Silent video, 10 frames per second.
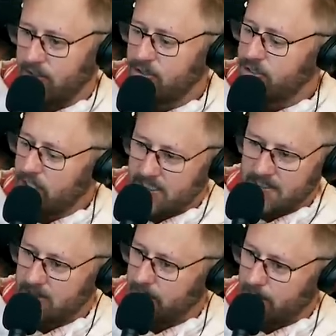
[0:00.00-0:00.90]
You're
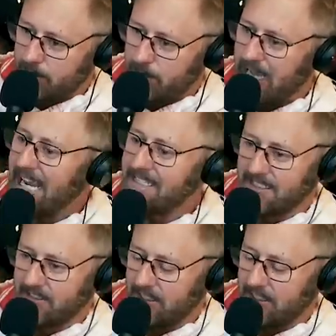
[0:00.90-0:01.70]
just painting.